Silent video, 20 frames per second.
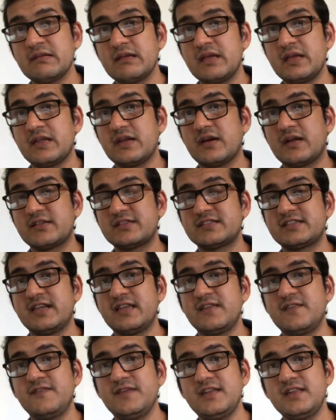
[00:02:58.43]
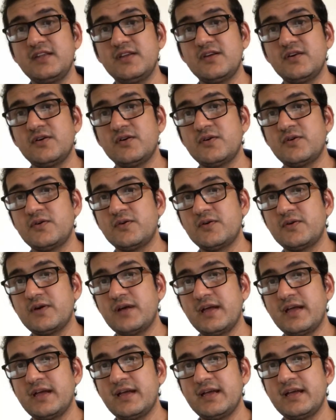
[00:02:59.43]
It got a steady video,
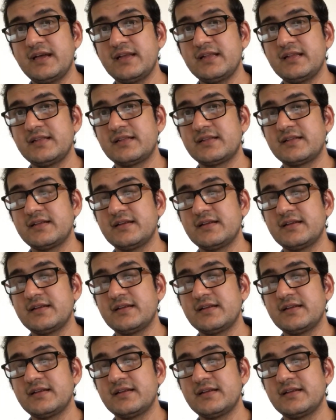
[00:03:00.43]
and it